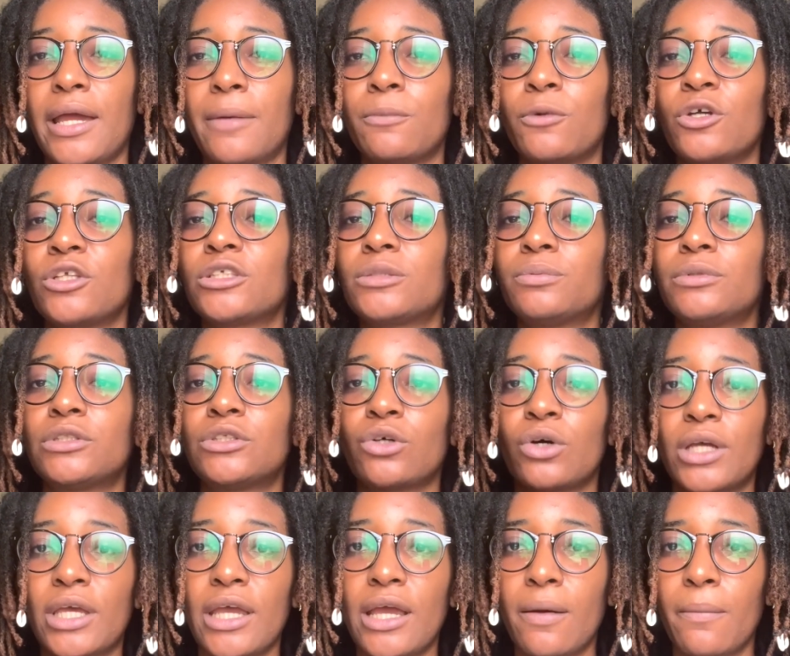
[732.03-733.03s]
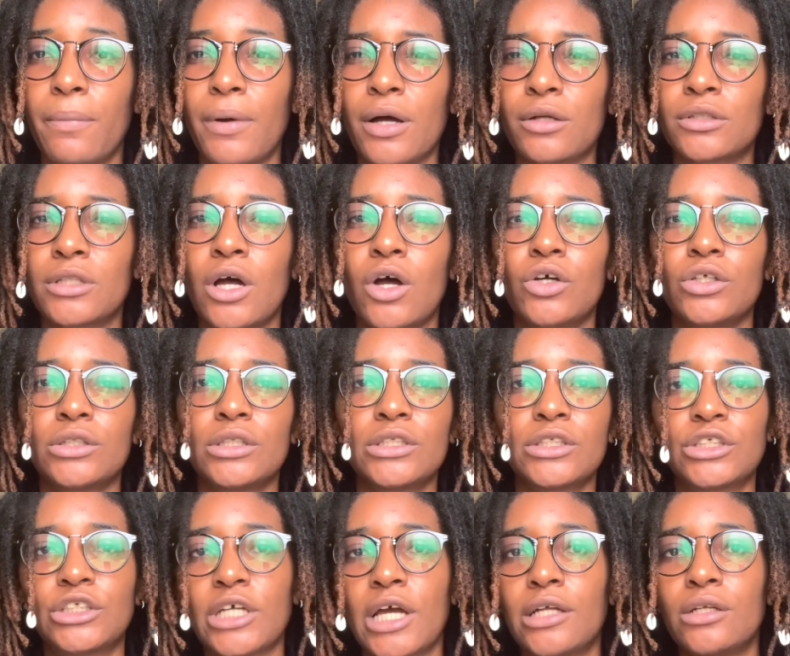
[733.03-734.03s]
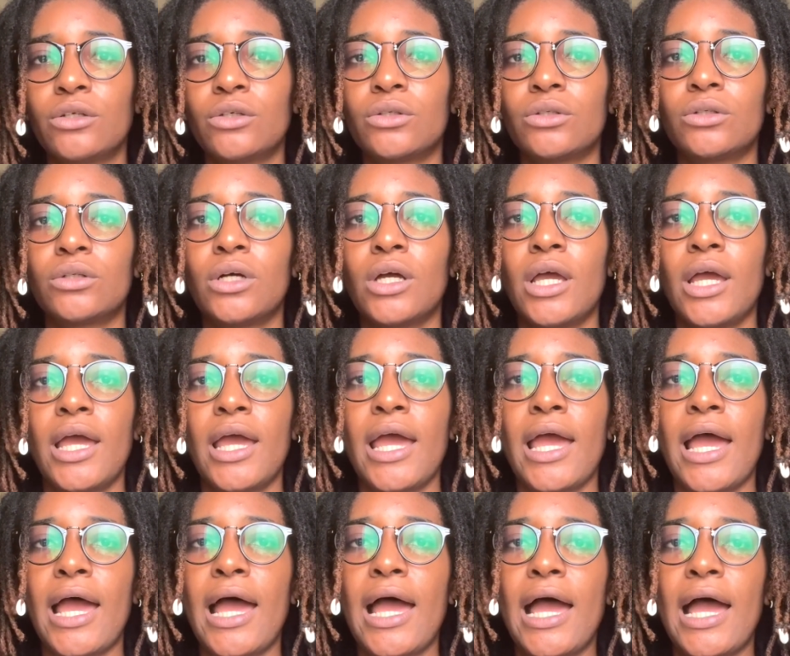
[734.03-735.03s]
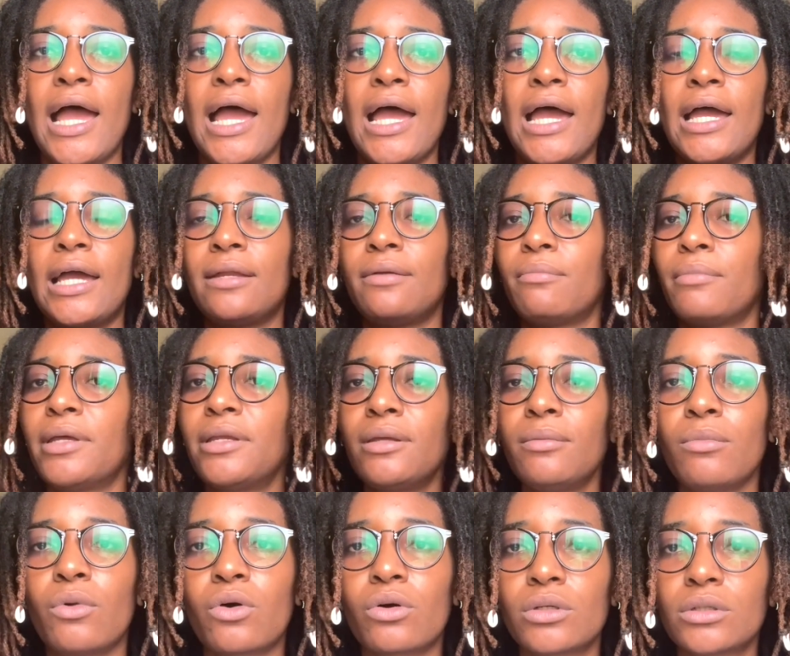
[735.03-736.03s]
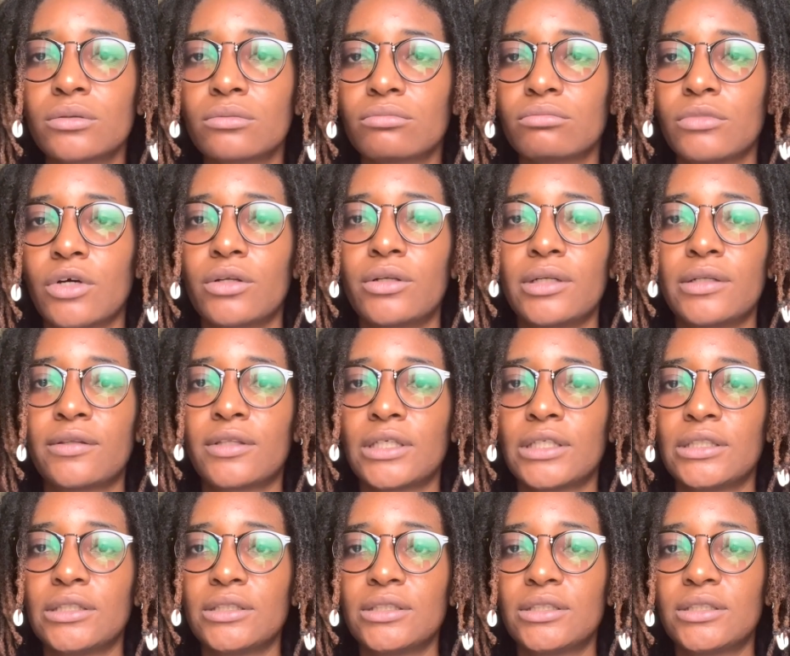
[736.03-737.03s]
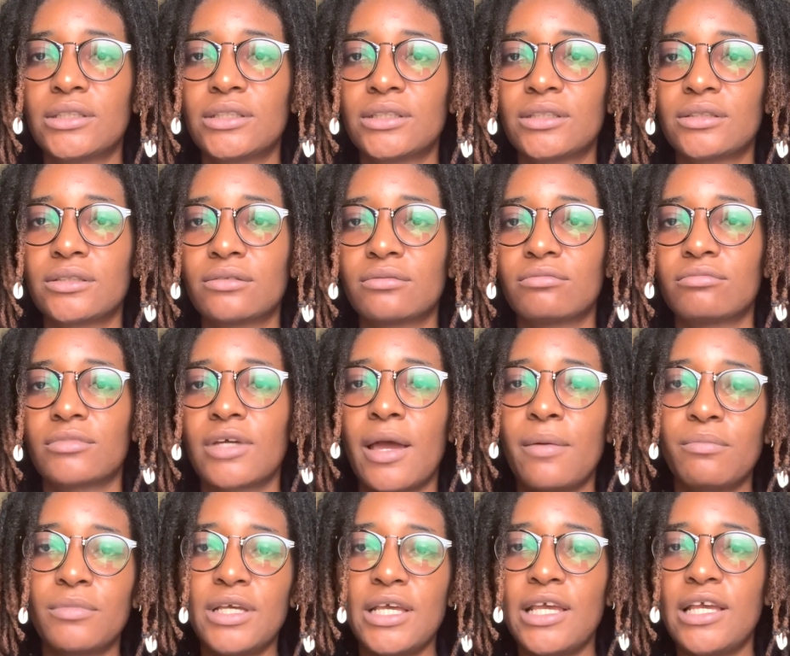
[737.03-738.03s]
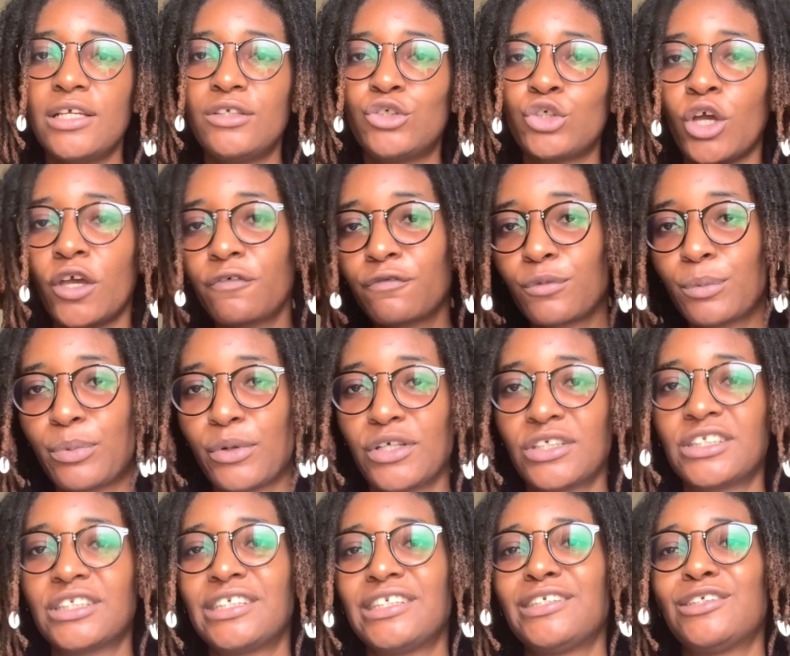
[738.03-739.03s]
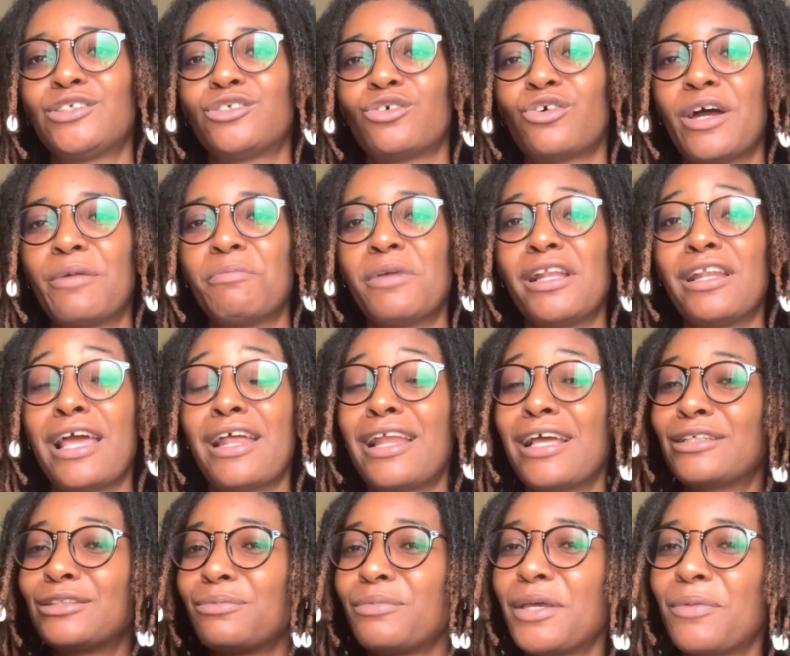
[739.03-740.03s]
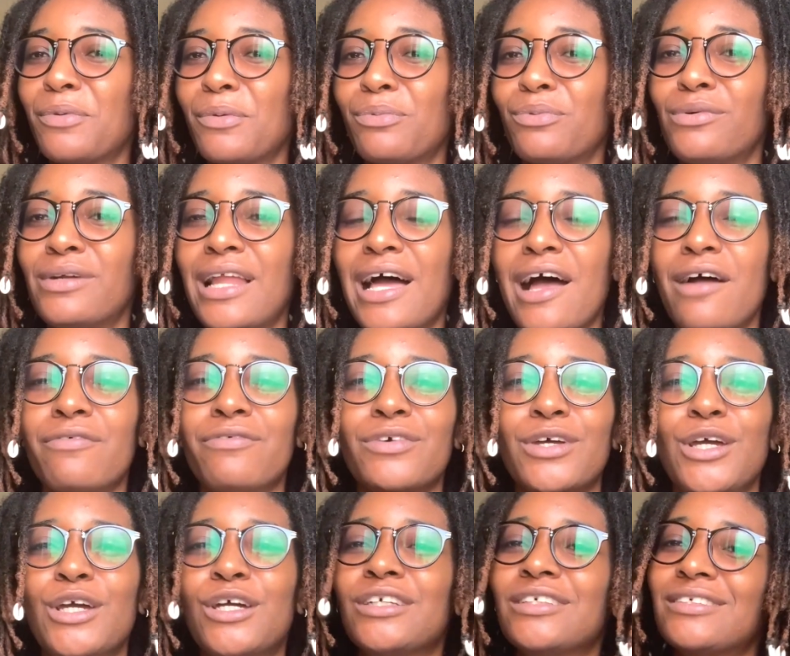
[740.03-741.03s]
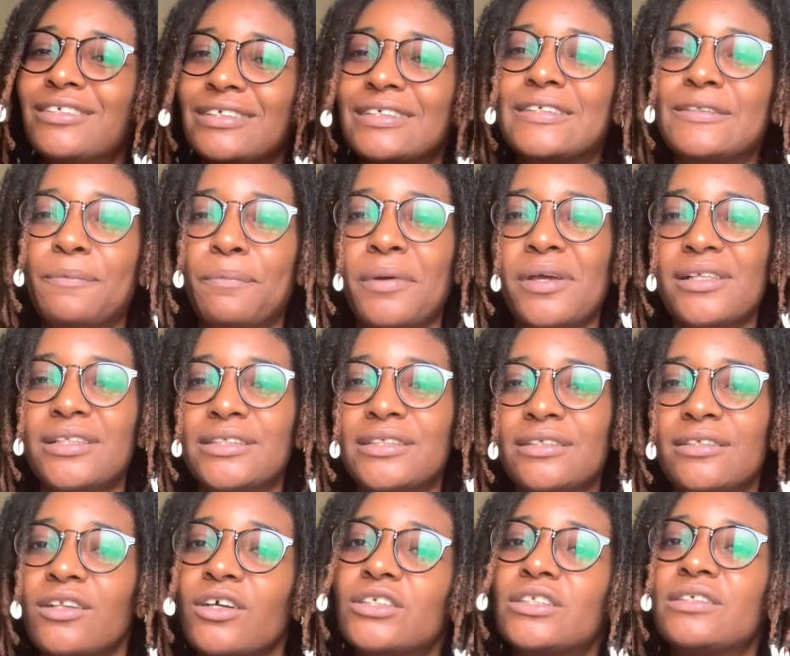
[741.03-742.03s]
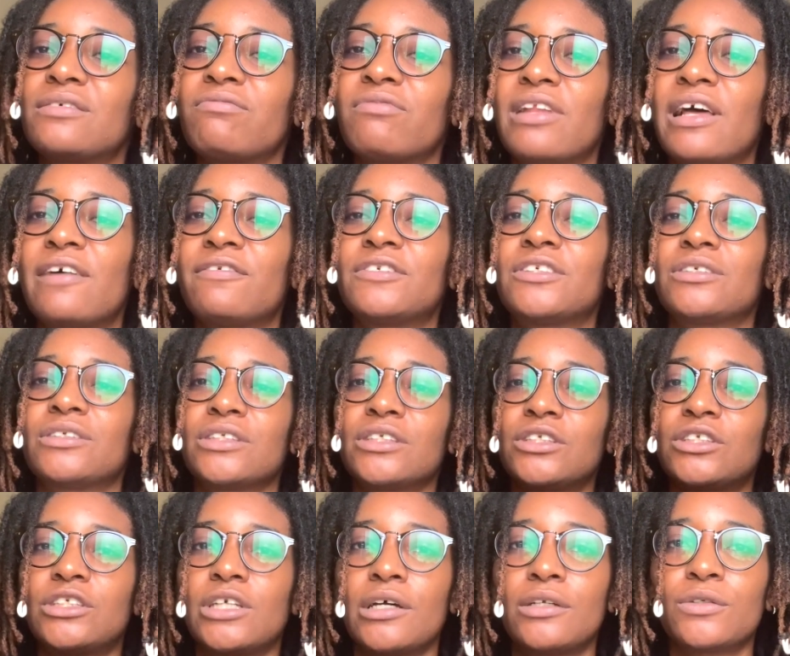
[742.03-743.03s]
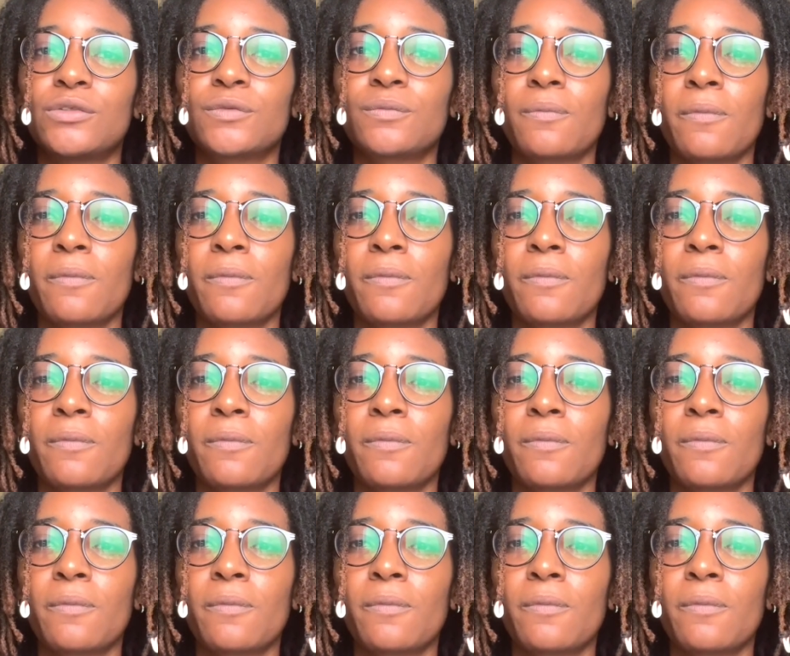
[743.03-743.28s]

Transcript: I'm going to be talking about that on this channel and many more other things. I'm a joyful person, so I like to make people laugh, so expect lots of laughs on this channel.